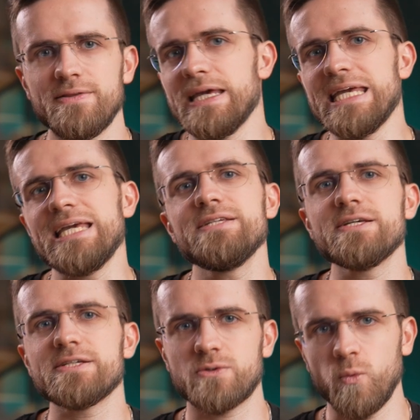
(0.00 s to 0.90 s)
The
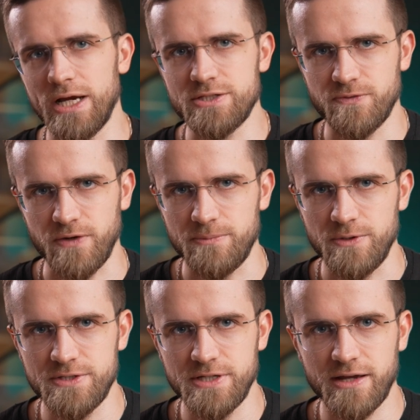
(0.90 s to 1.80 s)
easiest way to find
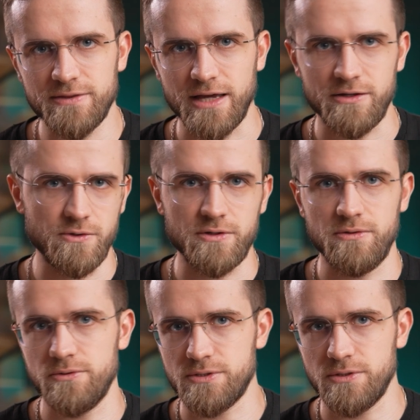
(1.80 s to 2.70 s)
music that you
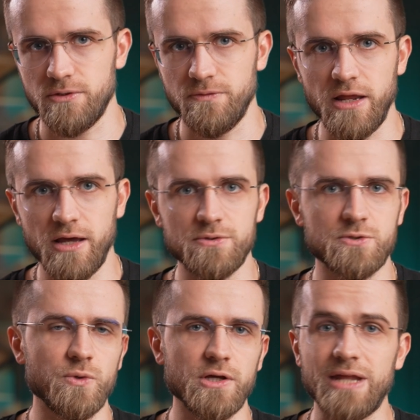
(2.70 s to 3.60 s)
can use in your
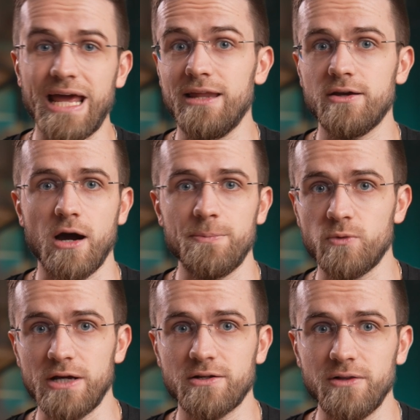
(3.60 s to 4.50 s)
videos without any
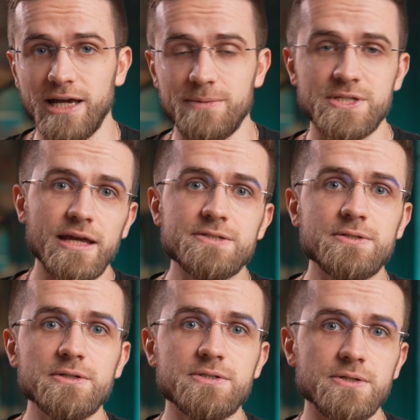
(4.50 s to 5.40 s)
copyright claims is
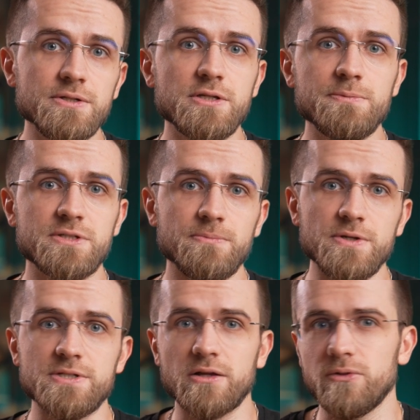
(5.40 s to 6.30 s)
to use YouTube's
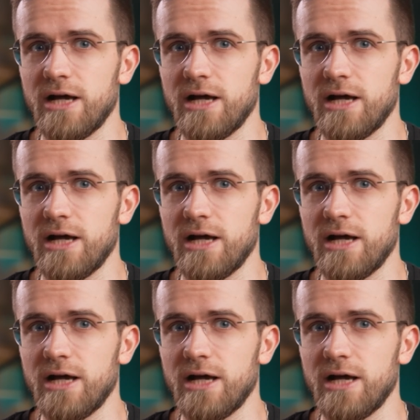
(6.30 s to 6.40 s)
music